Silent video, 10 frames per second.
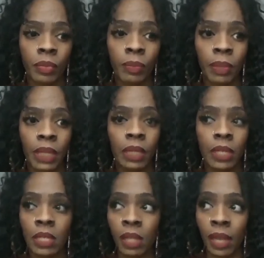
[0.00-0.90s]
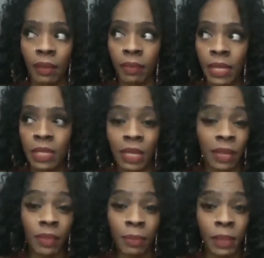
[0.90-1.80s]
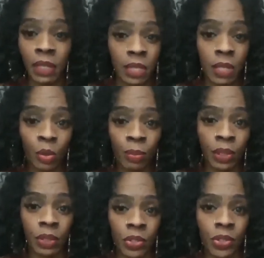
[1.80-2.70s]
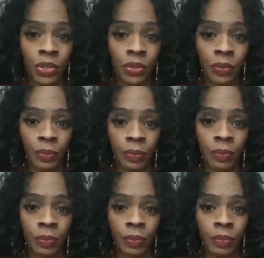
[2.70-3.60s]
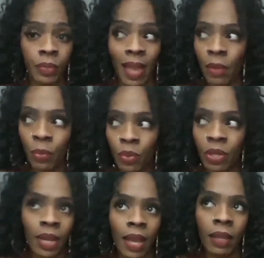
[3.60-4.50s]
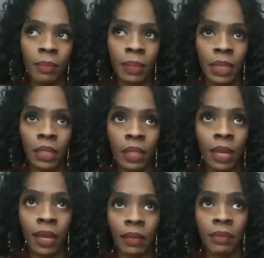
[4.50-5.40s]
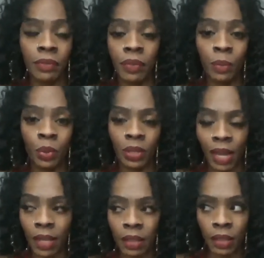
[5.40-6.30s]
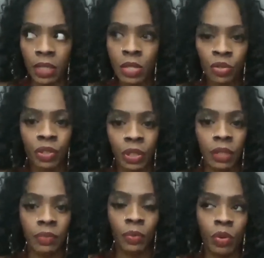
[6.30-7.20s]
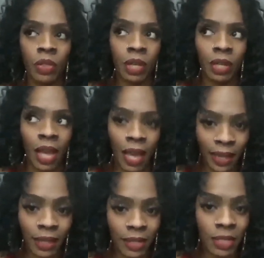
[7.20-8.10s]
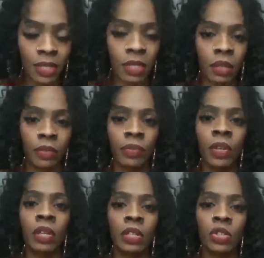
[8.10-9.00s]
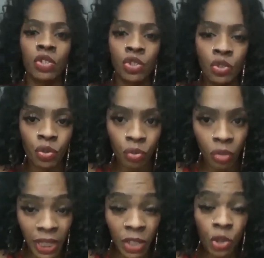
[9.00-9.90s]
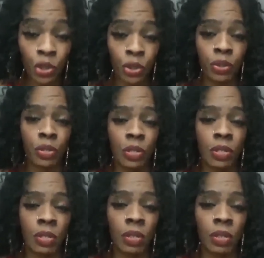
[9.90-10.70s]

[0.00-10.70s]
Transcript: because life has given me so much. I would not be alive if it were not literally for the kindness of strangers.